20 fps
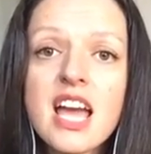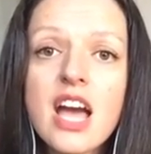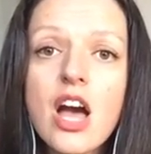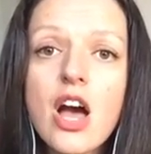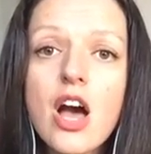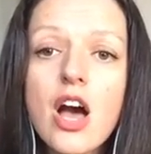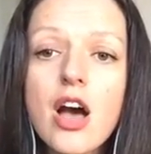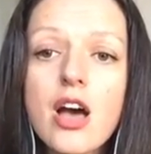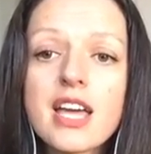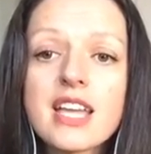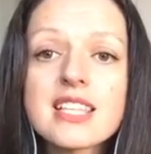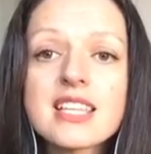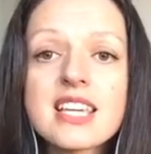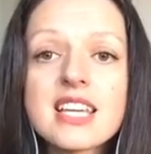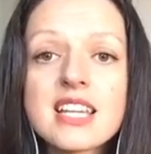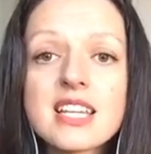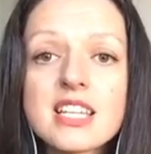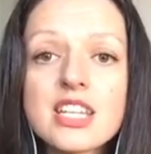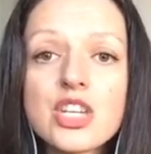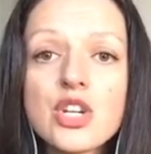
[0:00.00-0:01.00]

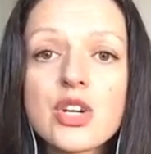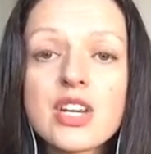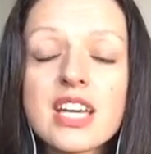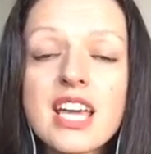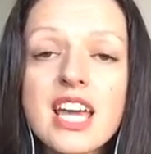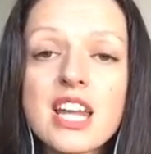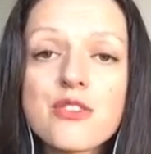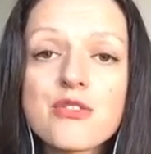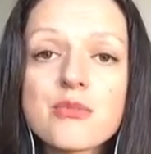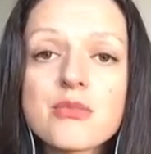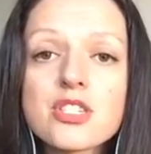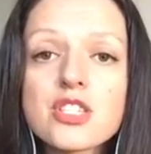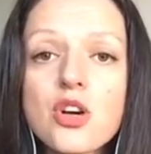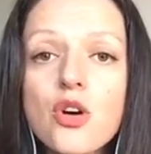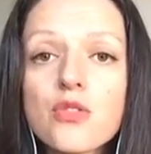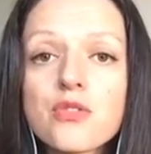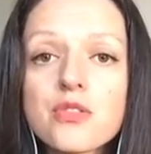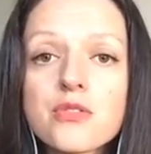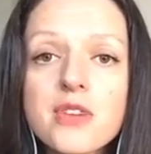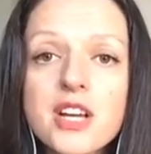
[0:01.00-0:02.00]
You can get it from
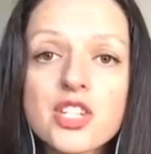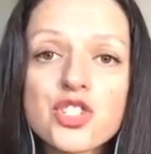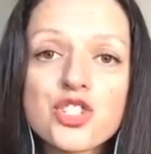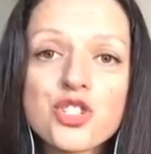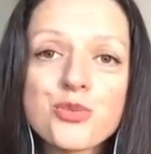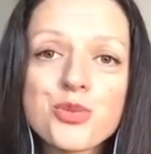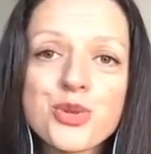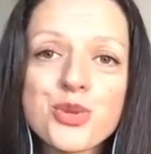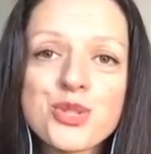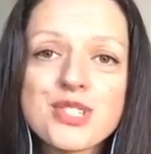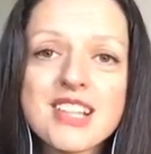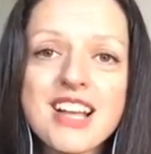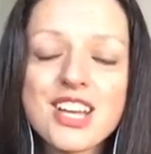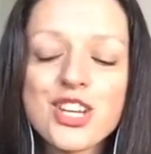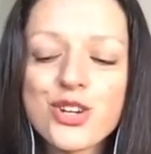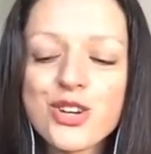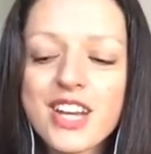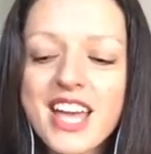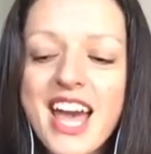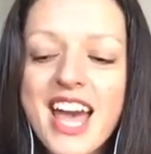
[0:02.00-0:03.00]
sulfur vegetables like
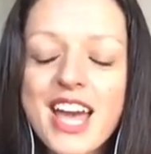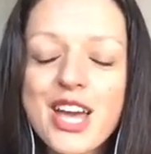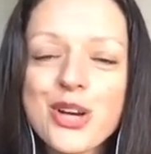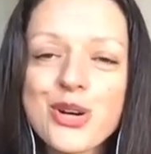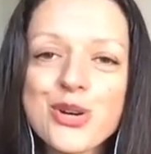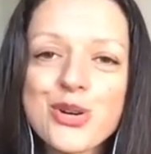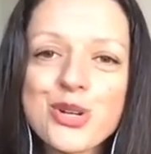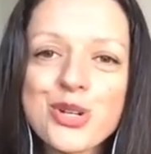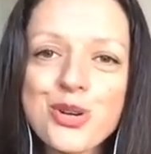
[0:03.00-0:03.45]
your kale,